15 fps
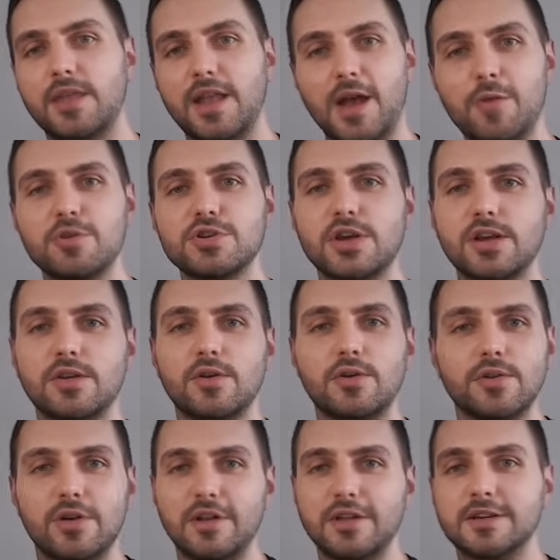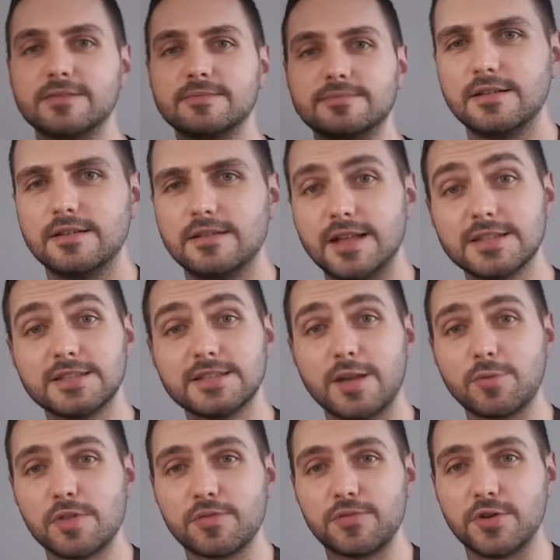that I wish I had known earlier. Let's start
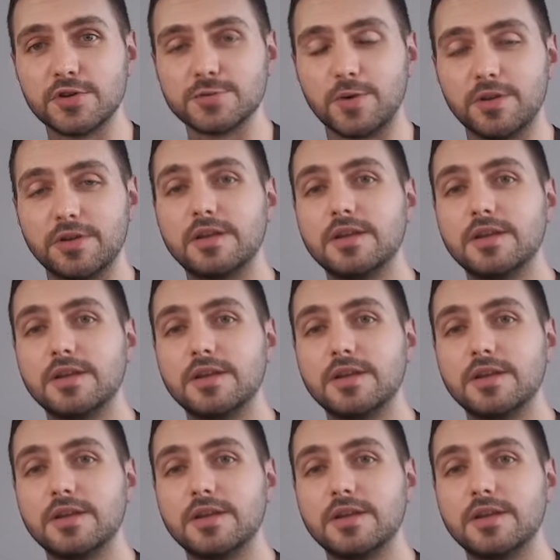with the first one.